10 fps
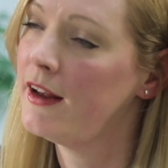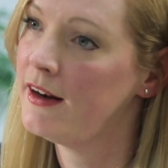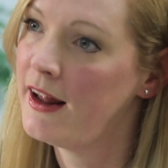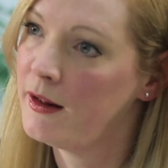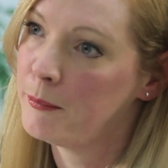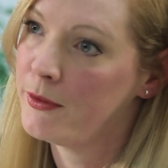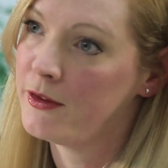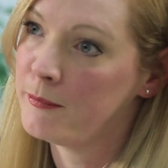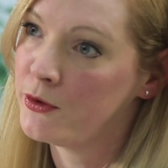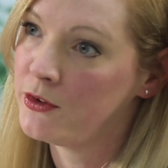and help
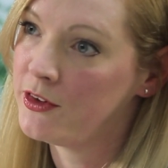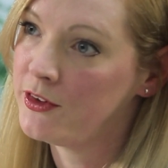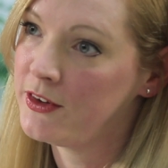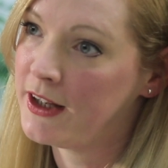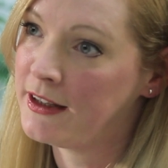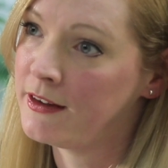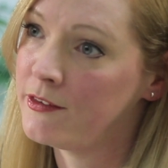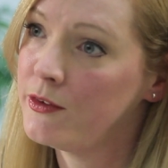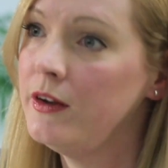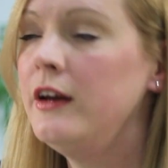them
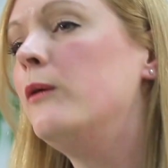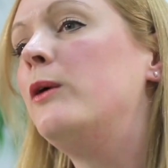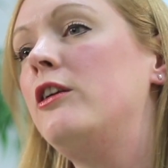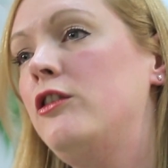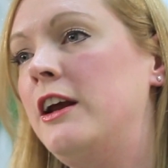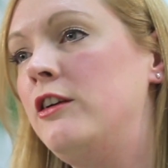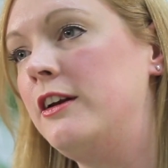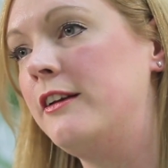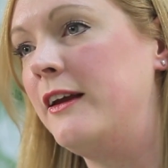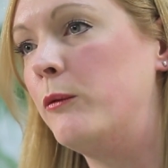understand which
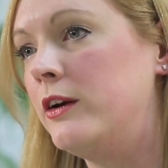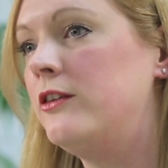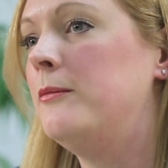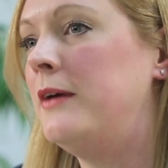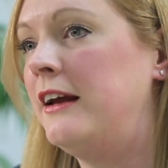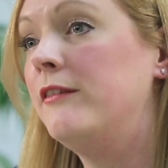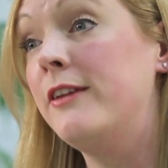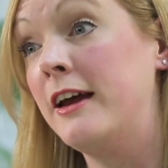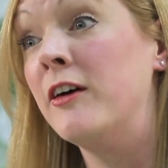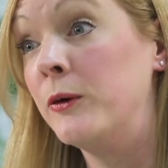changes they want to make for
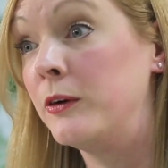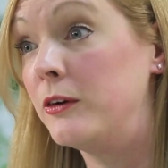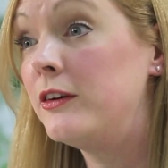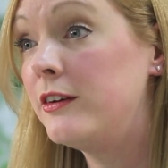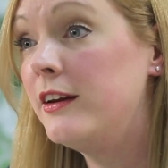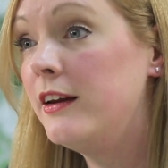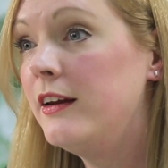their own good.